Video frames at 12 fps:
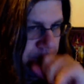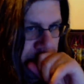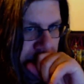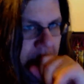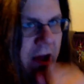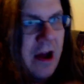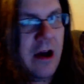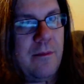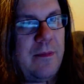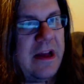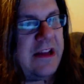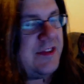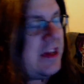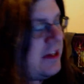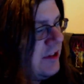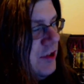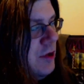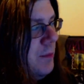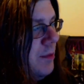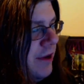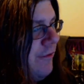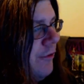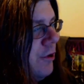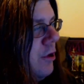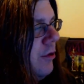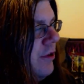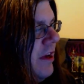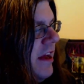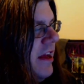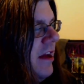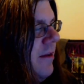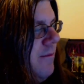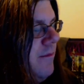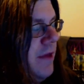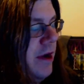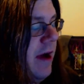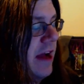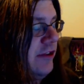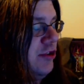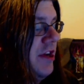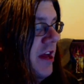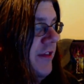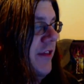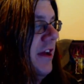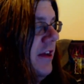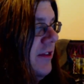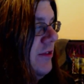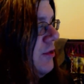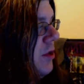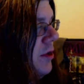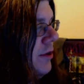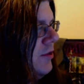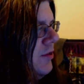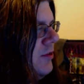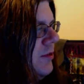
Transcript: It's not super difficult. Actually, nothing in the song is